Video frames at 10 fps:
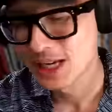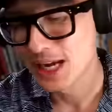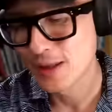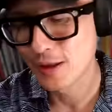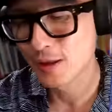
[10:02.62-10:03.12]

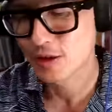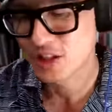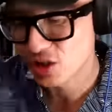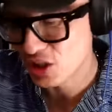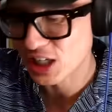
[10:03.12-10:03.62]
And then there's
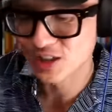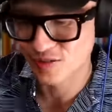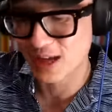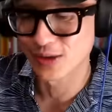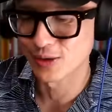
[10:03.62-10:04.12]
exchange
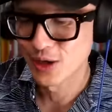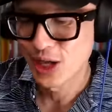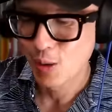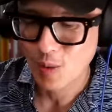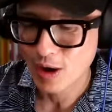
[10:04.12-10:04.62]
value.
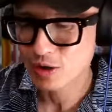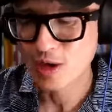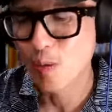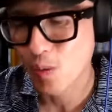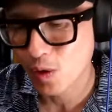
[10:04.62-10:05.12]
Water's
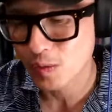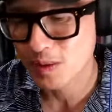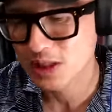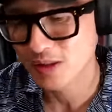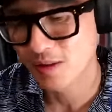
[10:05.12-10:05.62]
not worth
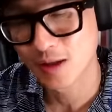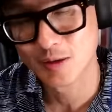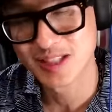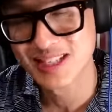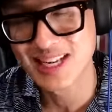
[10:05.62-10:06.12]
much, even though
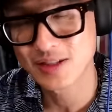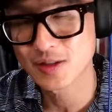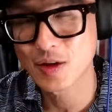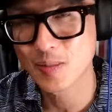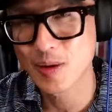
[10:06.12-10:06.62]
it's a
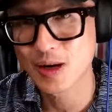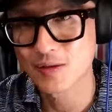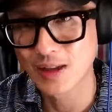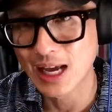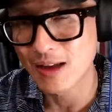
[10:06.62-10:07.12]
necessary part
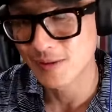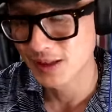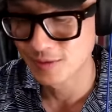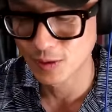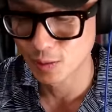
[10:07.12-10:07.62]
of life. And
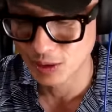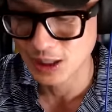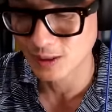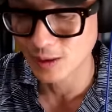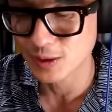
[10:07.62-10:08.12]
if you're
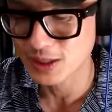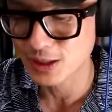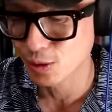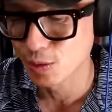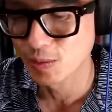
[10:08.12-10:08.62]
really thirsty,
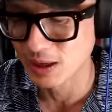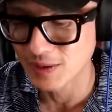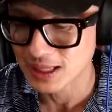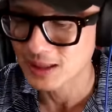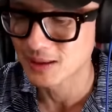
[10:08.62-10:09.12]
you'll give
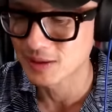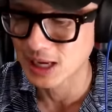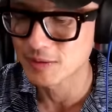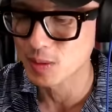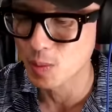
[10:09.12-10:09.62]
anything to
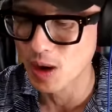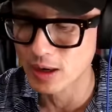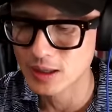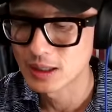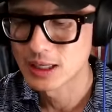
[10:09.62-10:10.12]
have some
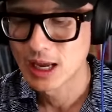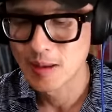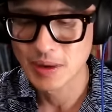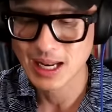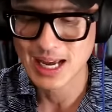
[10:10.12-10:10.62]
water,
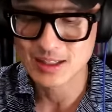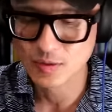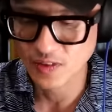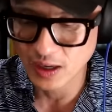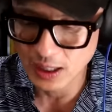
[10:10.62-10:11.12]
but it has
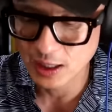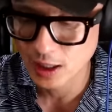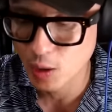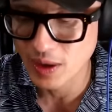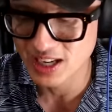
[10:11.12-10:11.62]
fairly
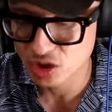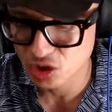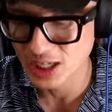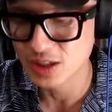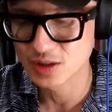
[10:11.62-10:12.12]
low
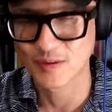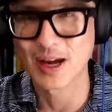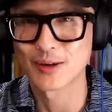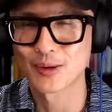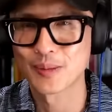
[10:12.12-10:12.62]
exchange
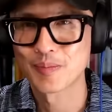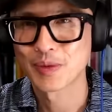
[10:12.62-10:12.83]
value.